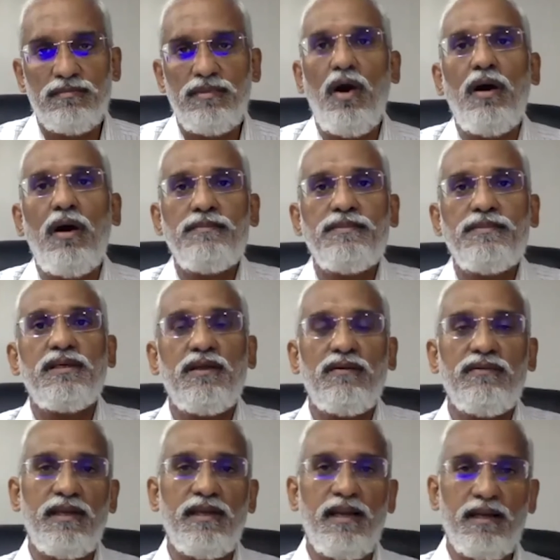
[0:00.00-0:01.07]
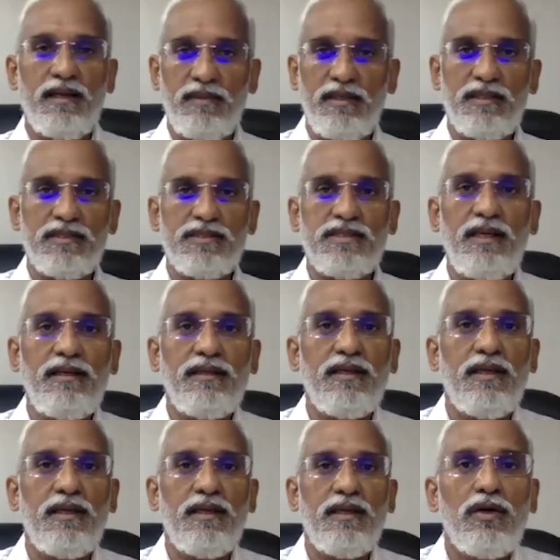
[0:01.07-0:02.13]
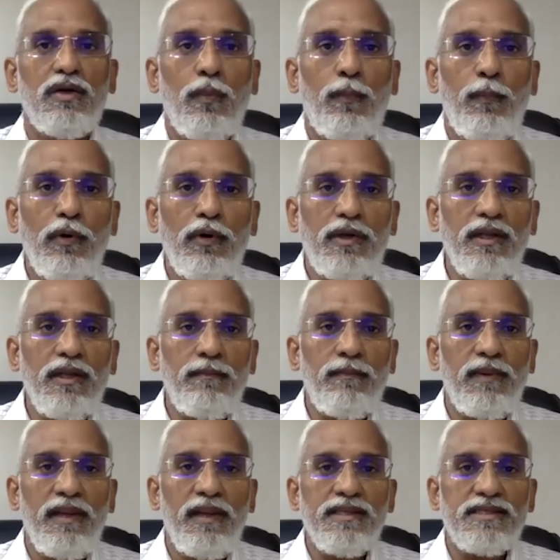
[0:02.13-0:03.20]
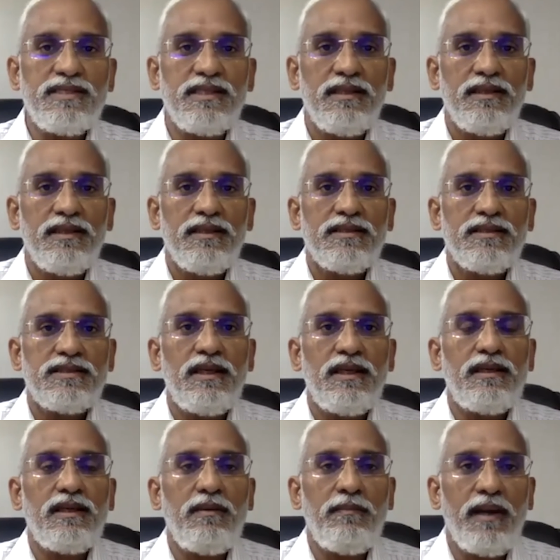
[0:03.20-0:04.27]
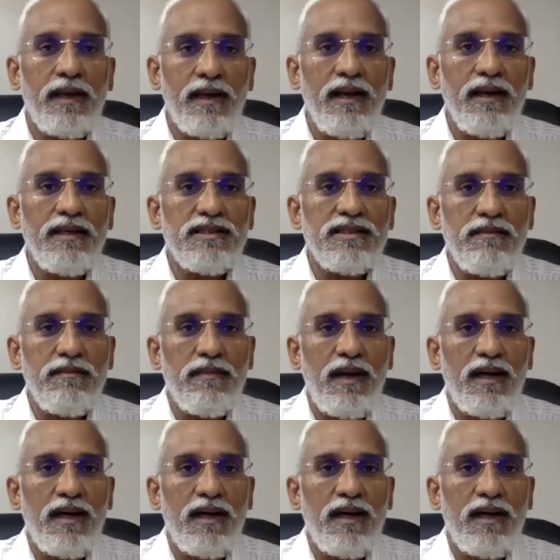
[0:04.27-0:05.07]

The object of the enactment is that to put in place certain mechanism